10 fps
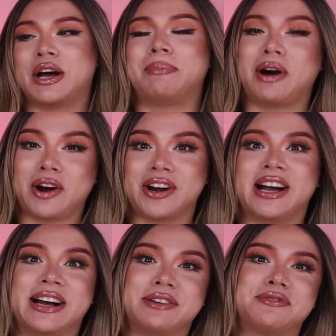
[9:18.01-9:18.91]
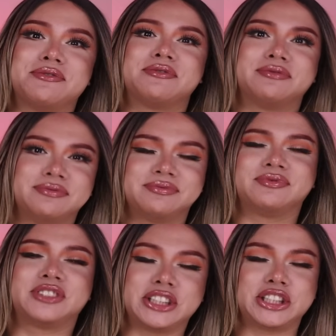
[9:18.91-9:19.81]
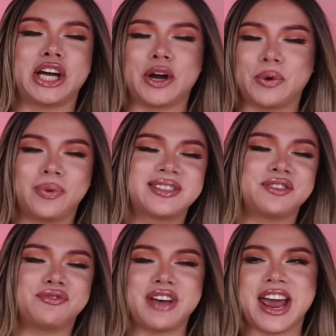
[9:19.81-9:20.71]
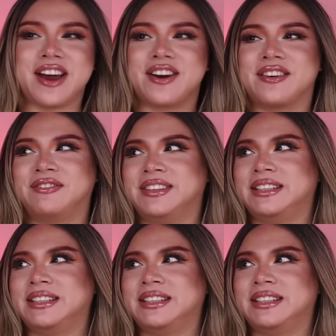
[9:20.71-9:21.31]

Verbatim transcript: a part of the show. Was it fair?